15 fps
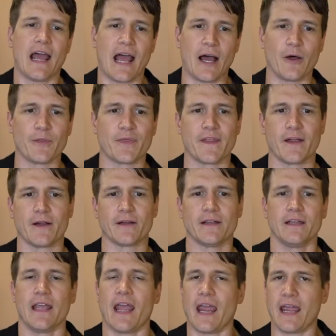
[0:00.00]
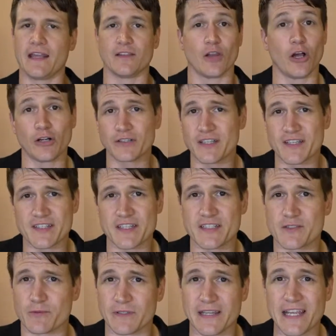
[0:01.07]
out there. And long
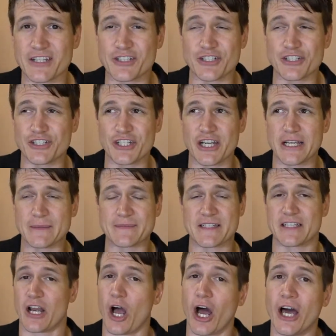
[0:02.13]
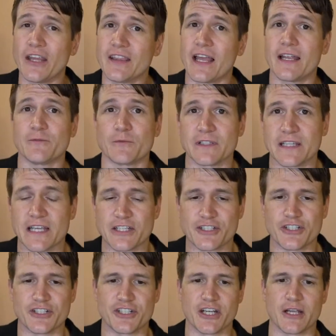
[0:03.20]
distance relationships and online
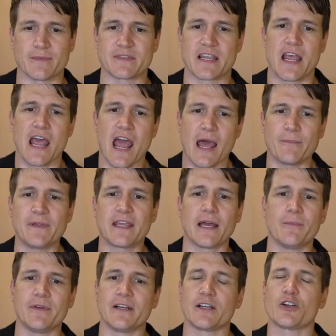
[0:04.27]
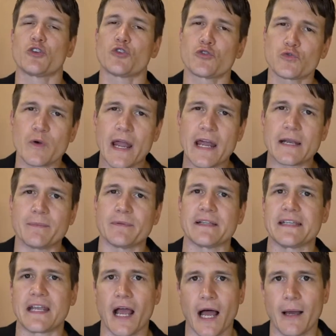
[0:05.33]
relationships have become an incredibly
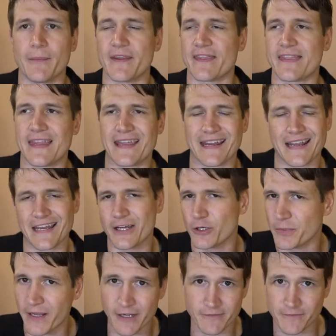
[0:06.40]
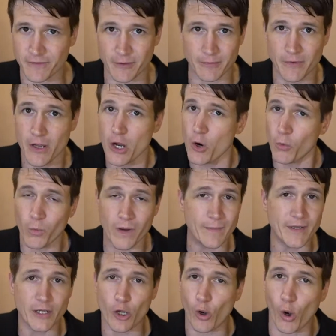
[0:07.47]
common thing. I hear about it from
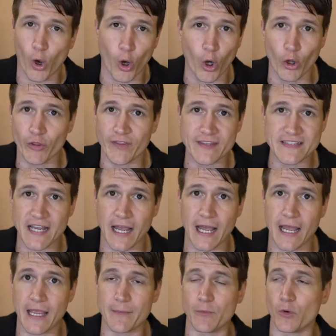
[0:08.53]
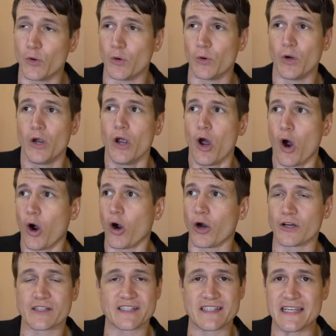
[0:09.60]
women all the time who are
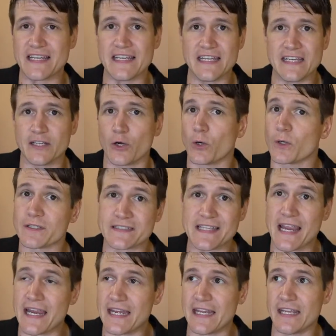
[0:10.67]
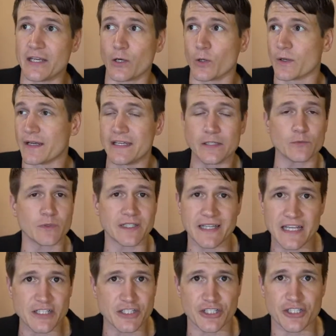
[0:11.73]
seeing or dating or in
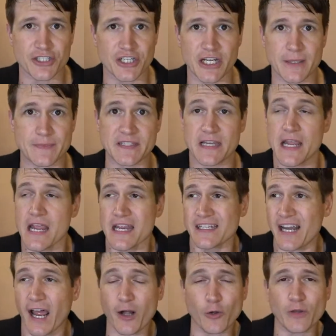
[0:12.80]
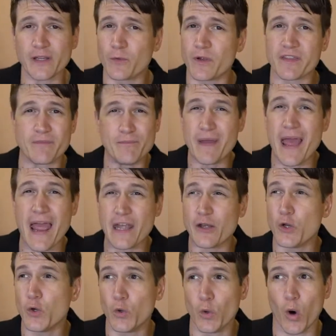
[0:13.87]
relationships, not only with men
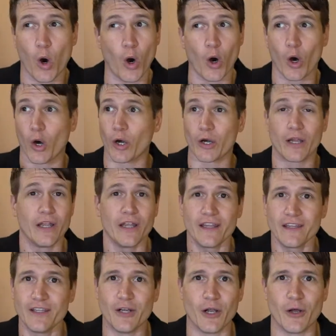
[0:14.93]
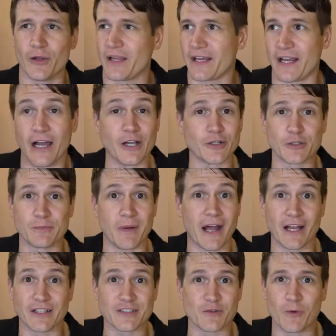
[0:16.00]
who are, you know, like 100
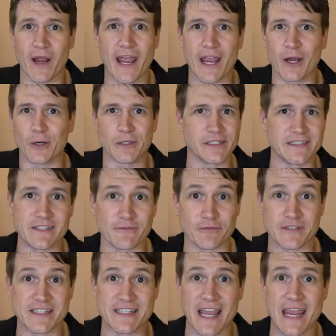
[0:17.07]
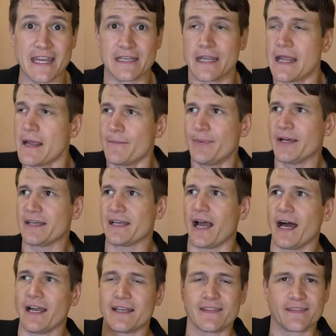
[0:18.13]
miles away or in a different state, but
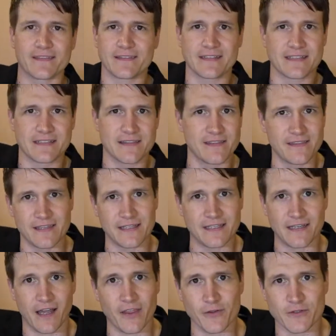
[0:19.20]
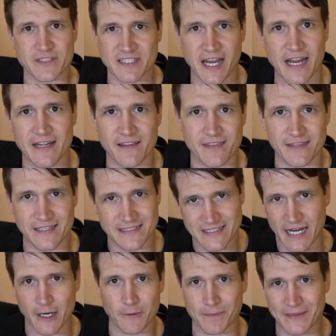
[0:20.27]
on the other side of the
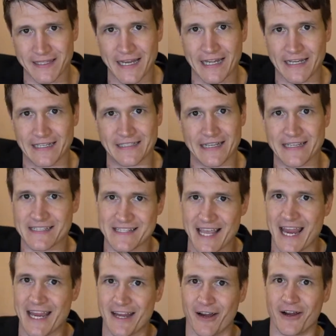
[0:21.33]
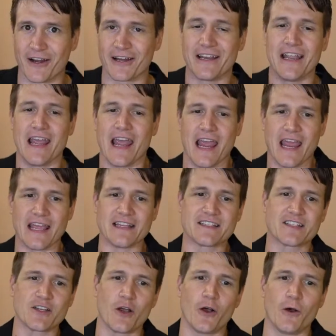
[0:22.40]
entire planet as they are. And
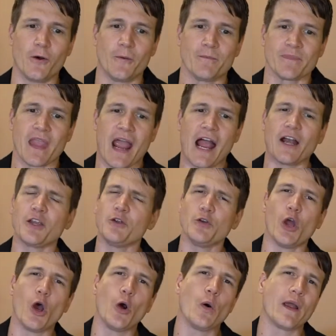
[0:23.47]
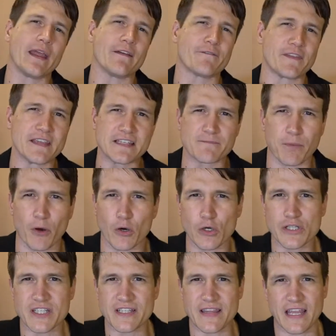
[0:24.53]
so, how do you know if this
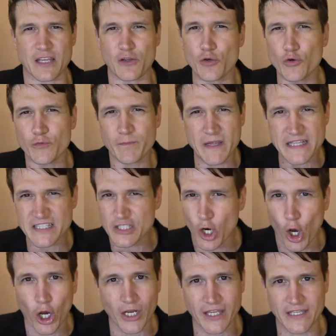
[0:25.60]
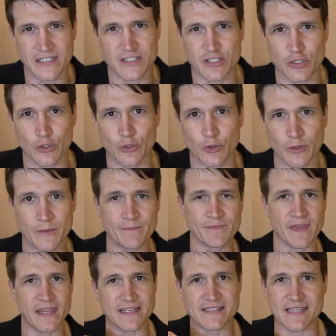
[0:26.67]
person that you've been talking to
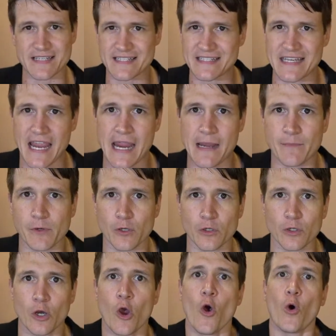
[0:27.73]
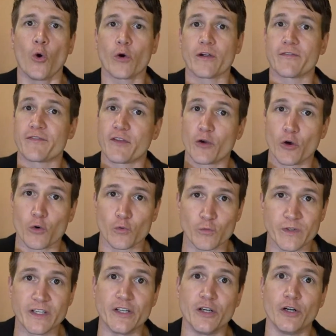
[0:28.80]
is a scammer or if they're a
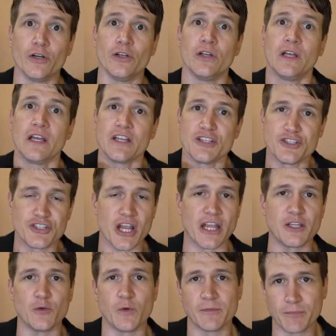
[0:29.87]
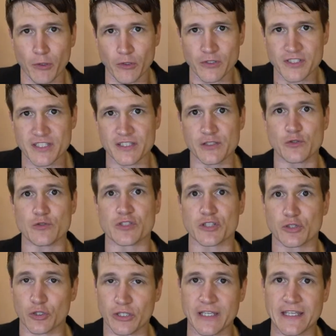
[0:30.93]
real, genuine person who's
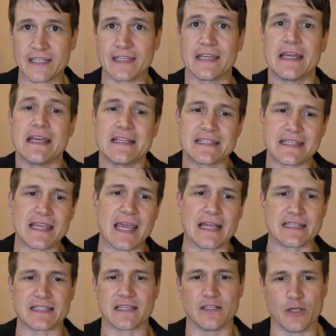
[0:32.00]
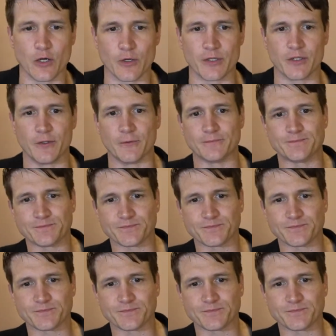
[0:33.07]
looking to get to know you.